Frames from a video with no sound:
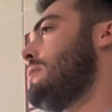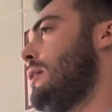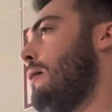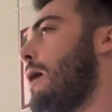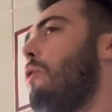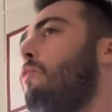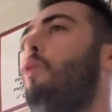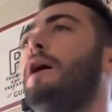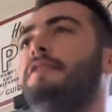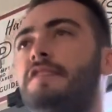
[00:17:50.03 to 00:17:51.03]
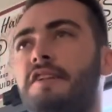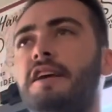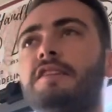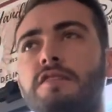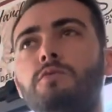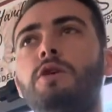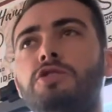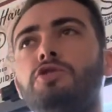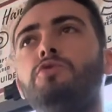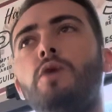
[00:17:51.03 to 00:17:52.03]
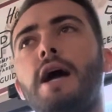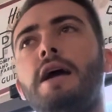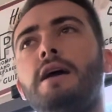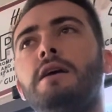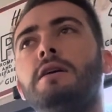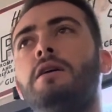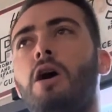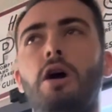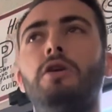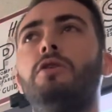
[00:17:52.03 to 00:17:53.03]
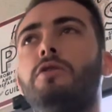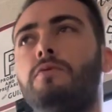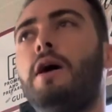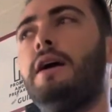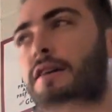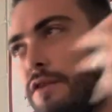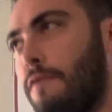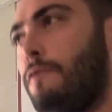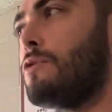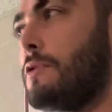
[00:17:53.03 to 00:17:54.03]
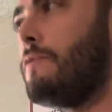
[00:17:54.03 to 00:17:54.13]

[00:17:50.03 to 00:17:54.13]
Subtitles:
about 1/6 what you weigh on Earth, right? Because the force of